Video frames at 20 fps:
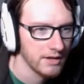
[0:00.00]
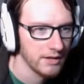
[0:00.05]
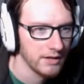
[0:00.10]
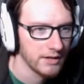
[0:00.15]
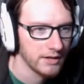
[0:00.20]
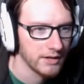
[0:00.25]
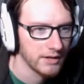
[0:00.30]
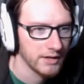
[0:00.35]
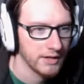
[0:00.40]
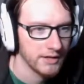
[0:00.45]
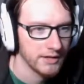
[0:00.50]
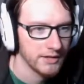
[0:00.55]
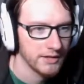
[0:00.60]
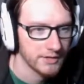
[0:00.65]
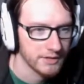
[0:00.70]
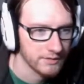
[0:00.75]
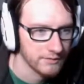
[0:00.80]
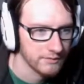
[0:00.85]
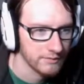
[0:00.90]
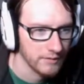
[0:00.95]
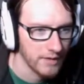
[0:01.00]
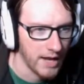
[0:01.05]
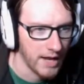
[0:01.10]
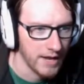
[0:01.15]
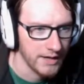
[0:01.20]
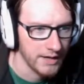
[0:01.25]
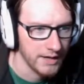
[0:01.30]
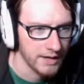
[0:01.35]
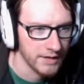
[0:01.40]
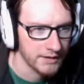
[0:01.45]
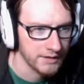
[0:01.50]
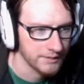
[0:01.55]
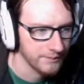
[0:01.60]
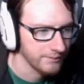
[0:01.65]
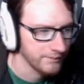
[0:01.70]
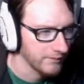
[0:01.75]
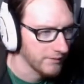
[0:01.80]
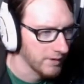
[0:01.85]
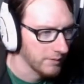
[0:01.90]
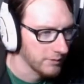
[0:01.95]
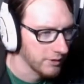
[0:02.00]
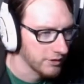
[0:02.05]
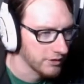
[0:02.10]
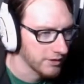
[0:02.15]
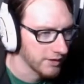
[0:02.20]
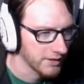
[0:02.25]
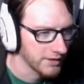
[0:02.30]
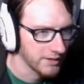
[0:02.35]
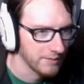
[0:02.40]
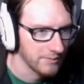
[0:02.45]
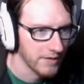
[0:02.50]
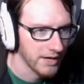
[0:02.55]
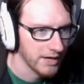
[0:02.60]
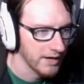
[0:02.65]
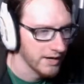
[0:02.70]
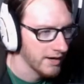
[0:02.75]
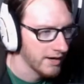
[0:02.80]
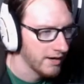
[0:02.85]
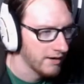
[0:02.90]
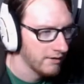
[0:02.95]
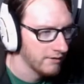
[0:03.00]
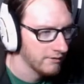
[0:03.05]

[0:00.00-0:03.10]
because I need it. I'm gonna drink some right now.